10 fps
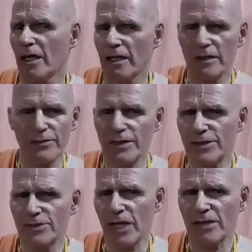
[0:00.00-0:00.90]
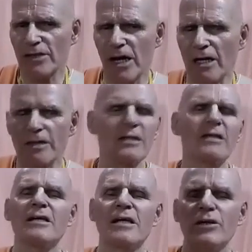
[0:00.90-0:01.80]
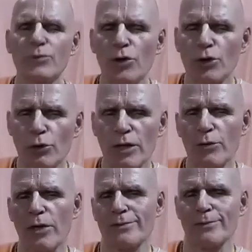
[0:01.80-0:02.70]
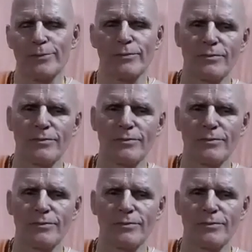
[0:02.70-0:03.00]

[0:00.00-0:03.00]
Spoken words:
And if this is not done, it won't go anywhere.